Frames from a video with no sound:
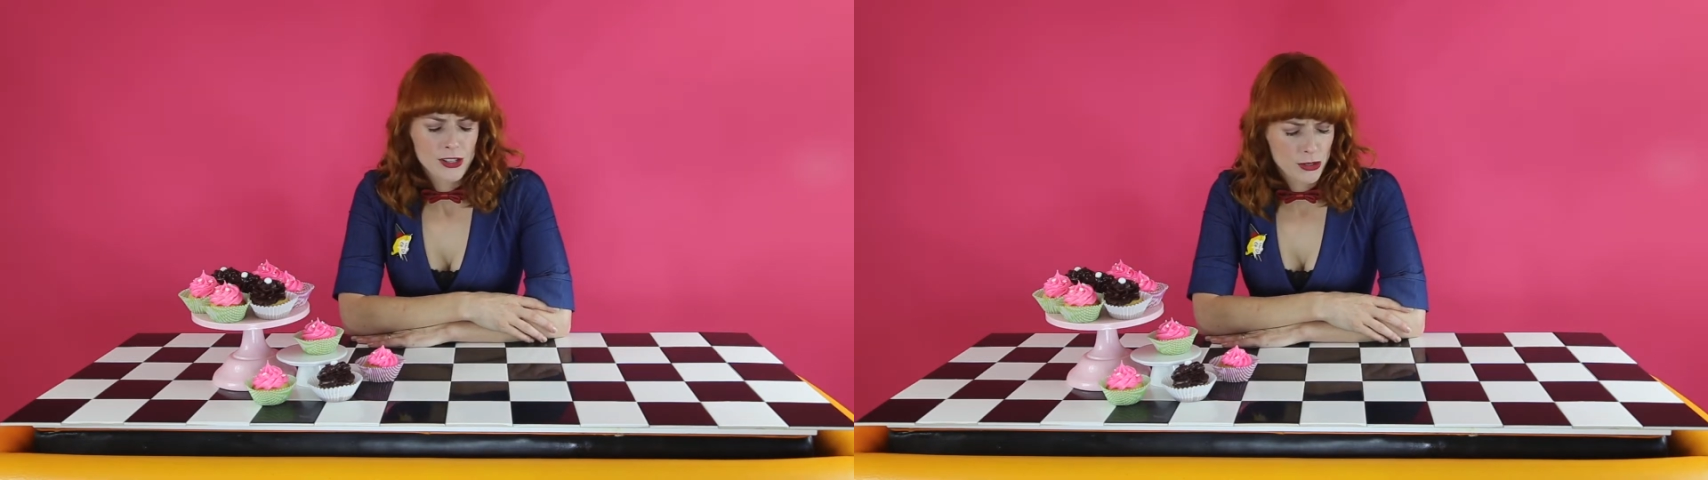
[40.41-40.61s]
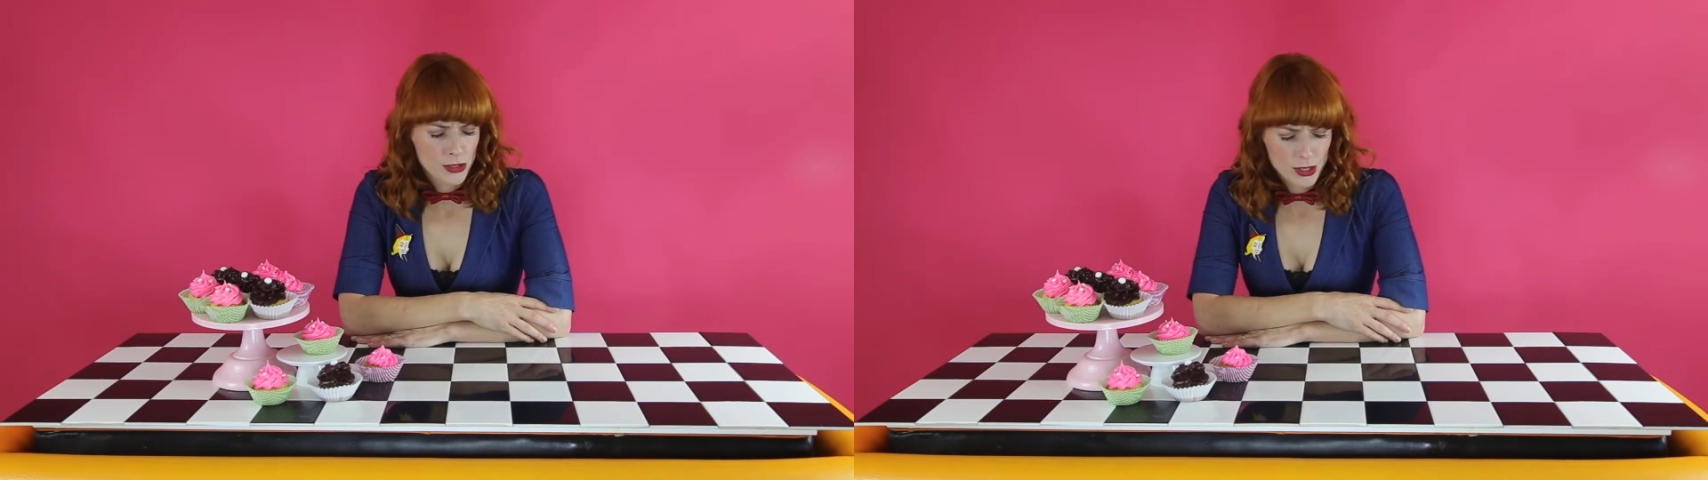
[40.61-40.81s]

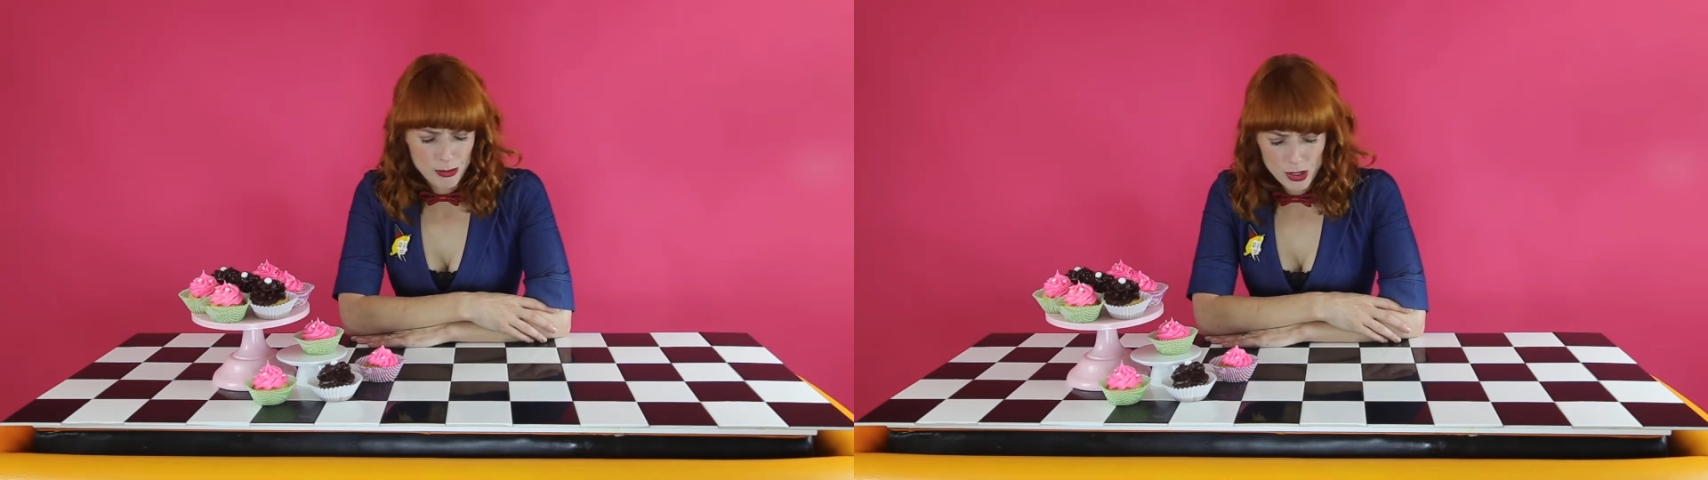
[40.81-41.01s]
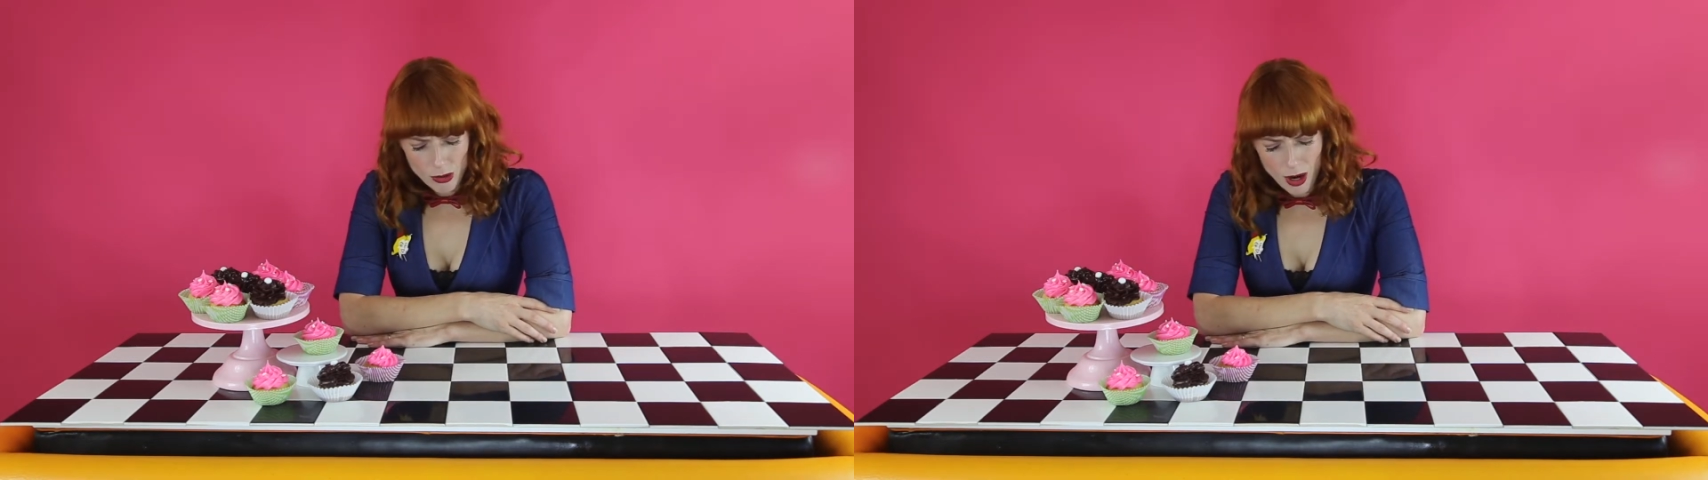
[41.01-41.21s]
So
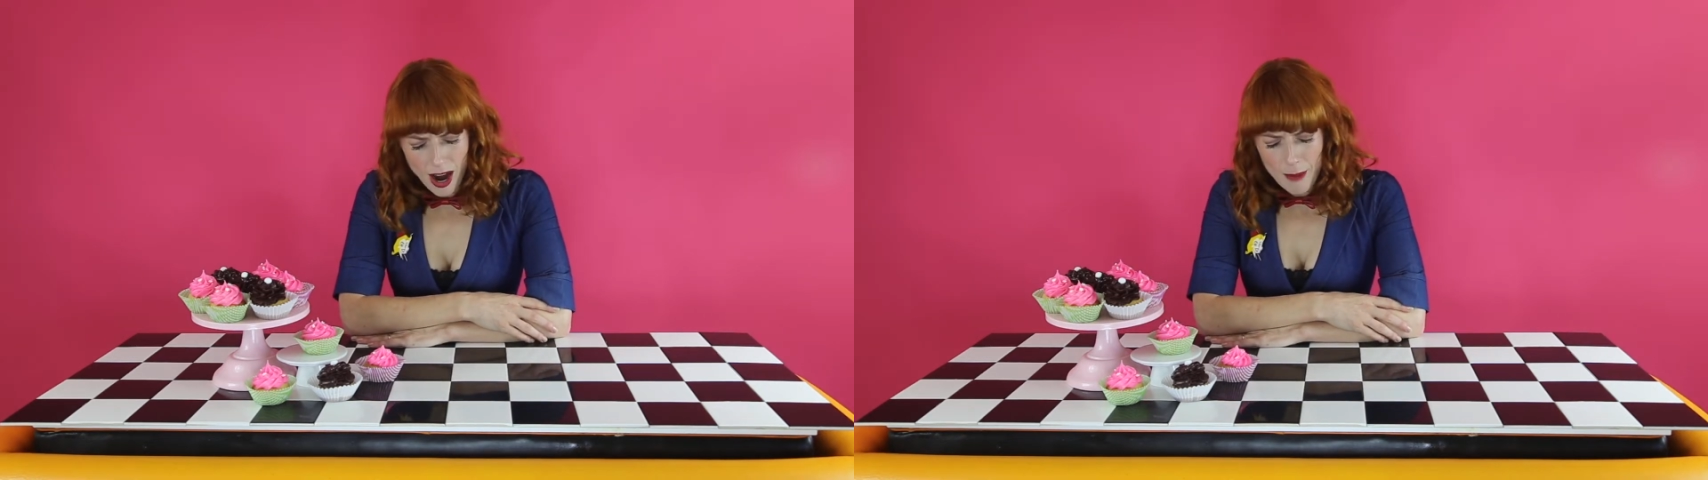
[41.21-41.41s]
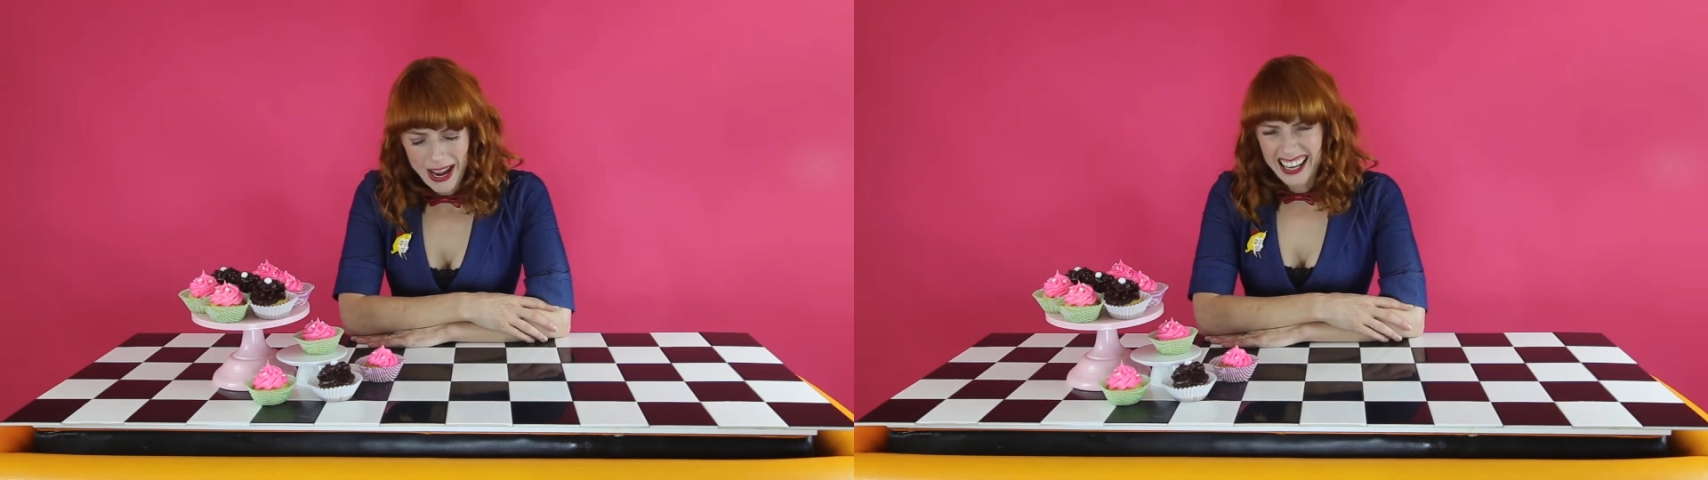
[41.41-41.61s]

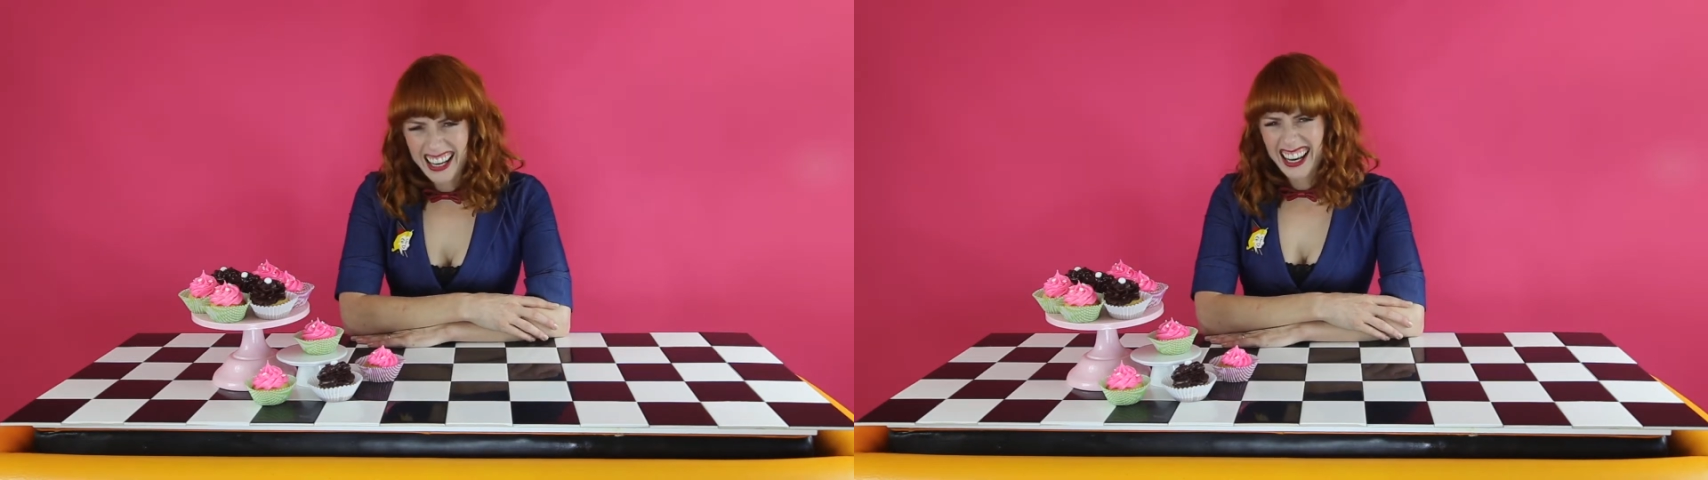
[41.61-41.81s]
subscribe and